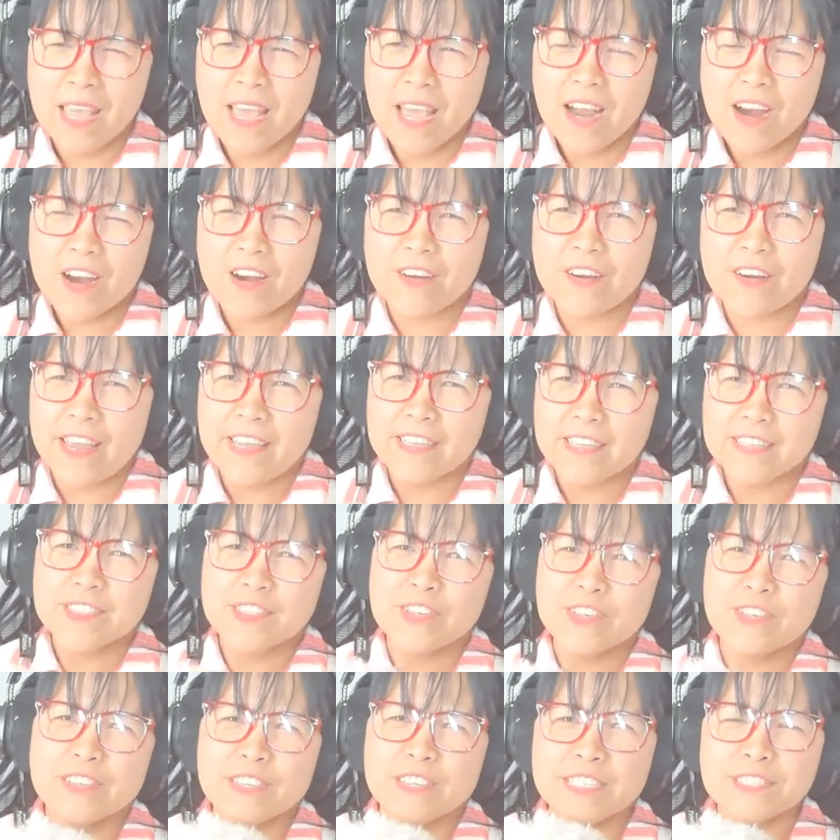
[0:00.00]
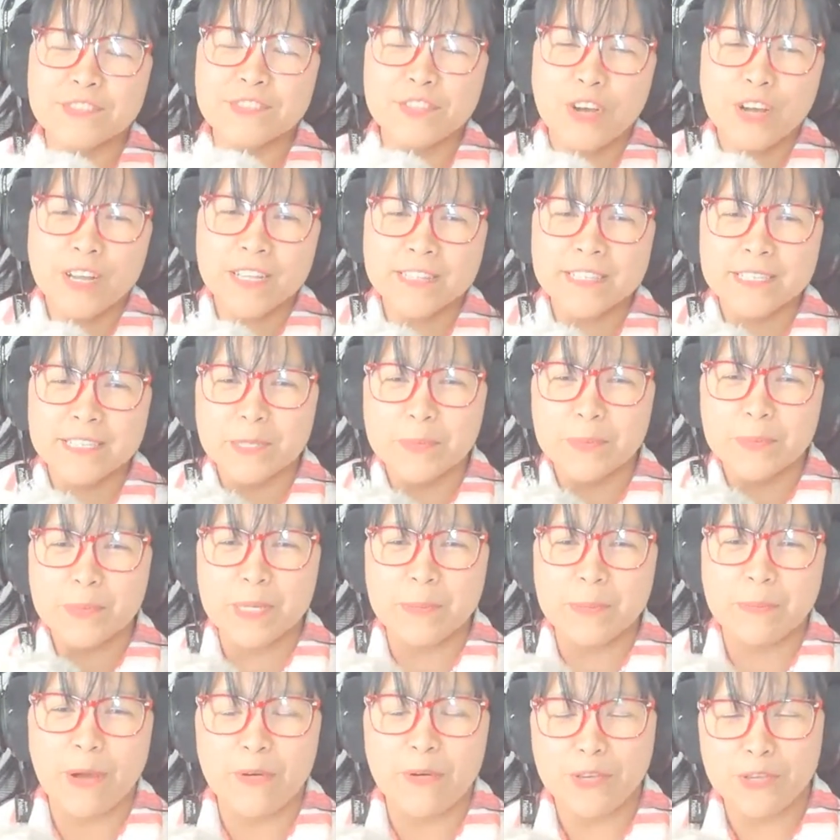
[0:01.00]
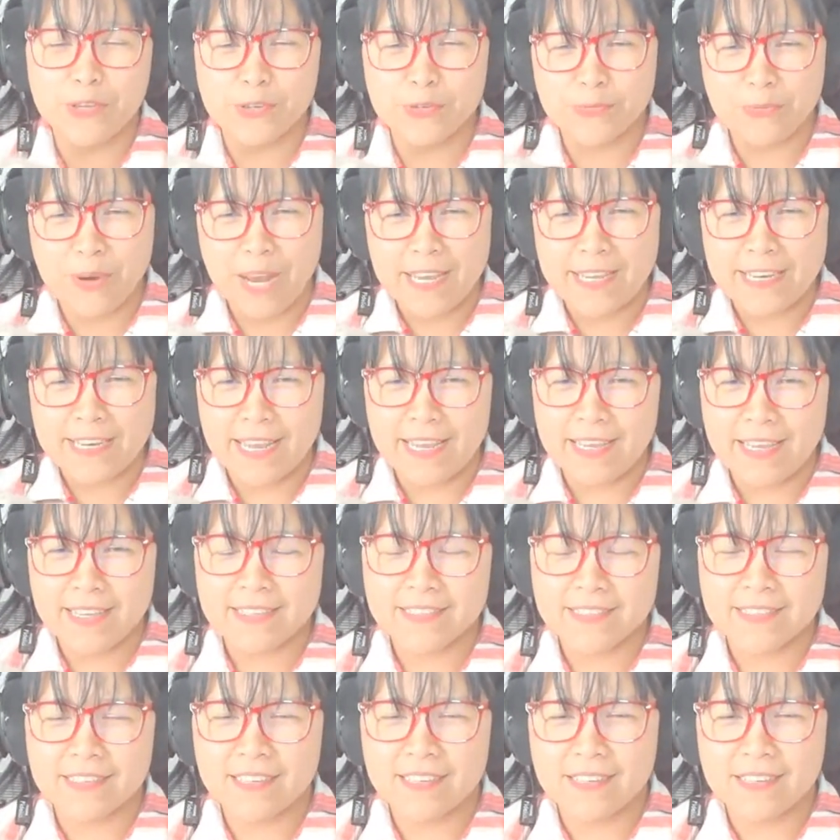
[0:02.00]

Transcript: All right. So let's talk a little bit about your writing.